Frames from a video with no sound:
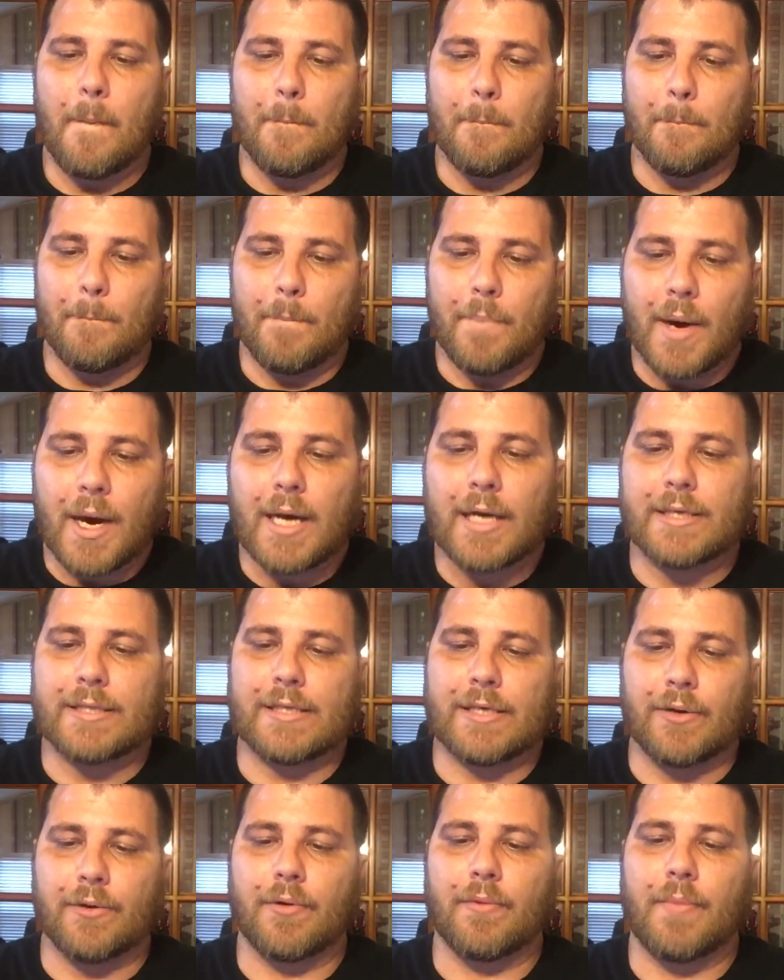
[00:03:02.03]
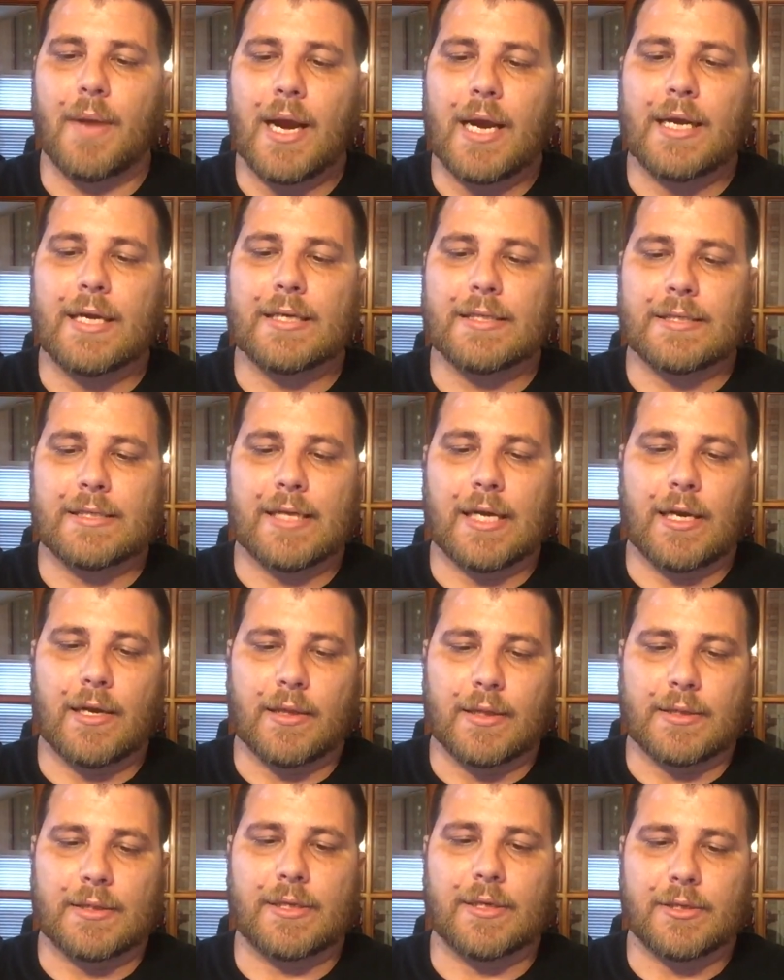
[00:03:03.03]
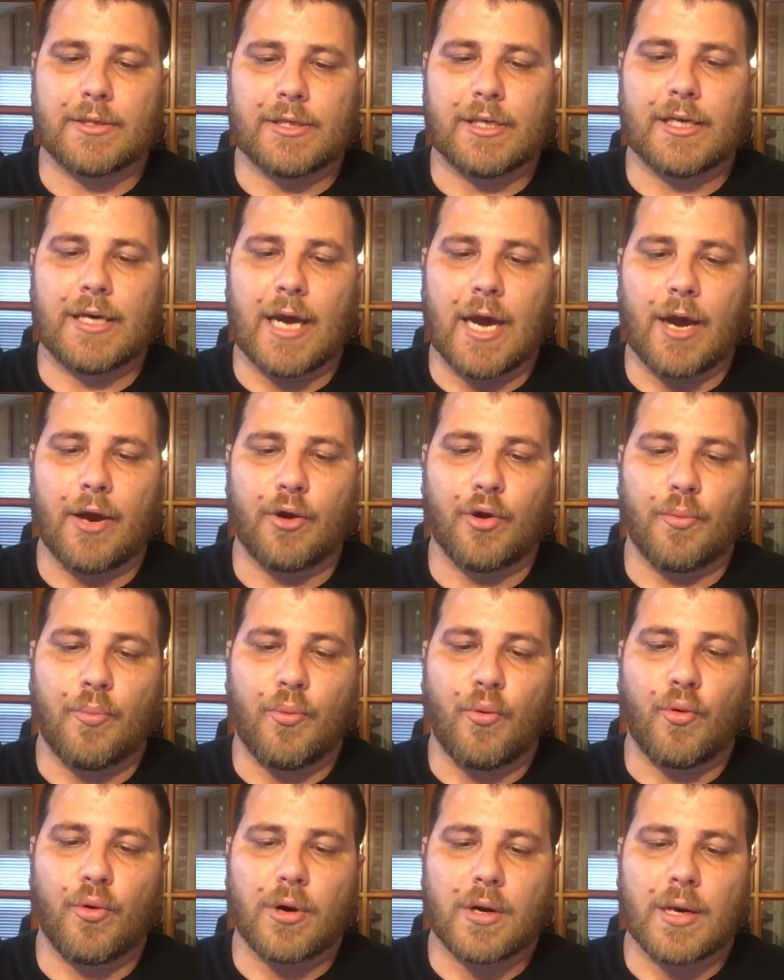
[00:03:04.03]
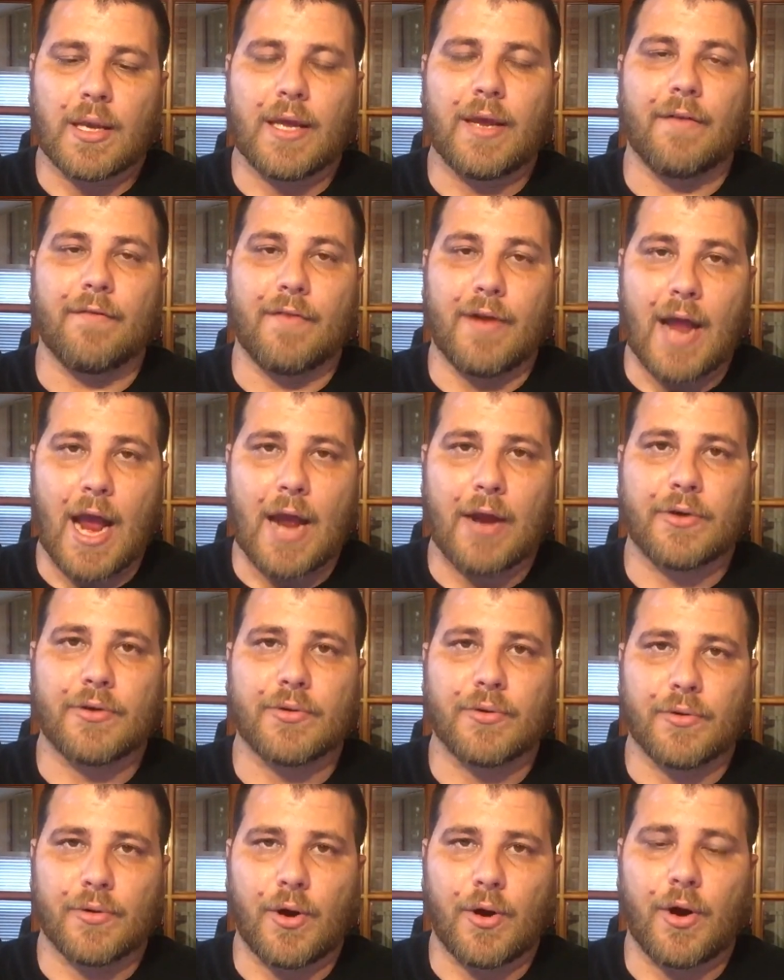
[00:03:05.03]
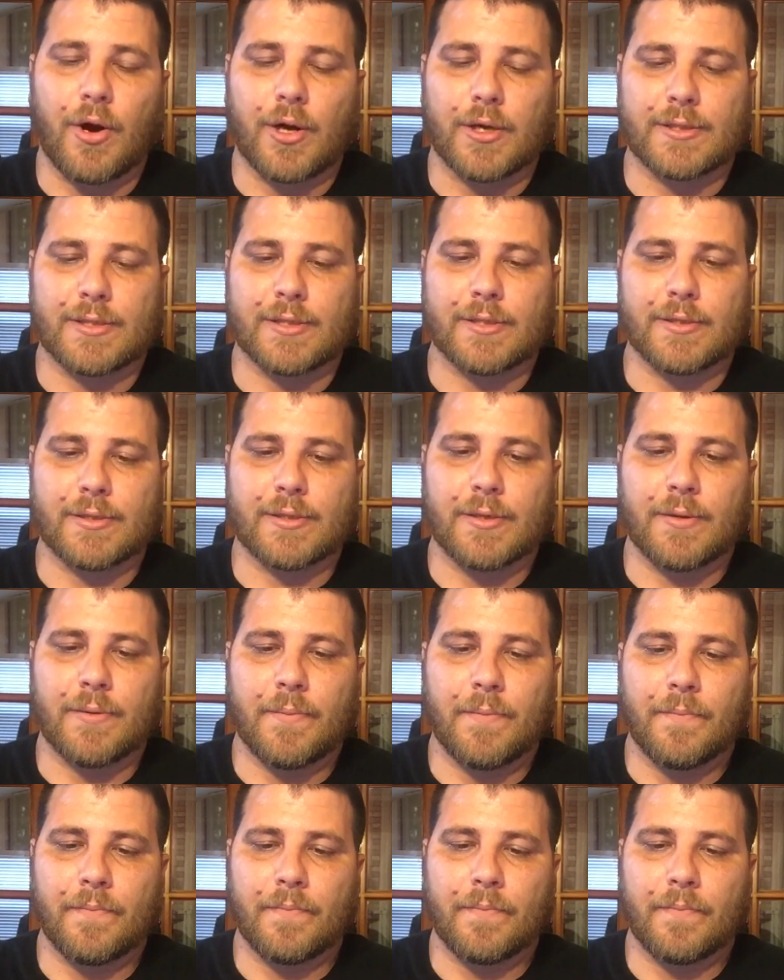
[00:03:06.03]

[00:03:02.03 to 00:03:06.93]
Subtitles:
but she remained in jail until she died, reportedly of natural causes,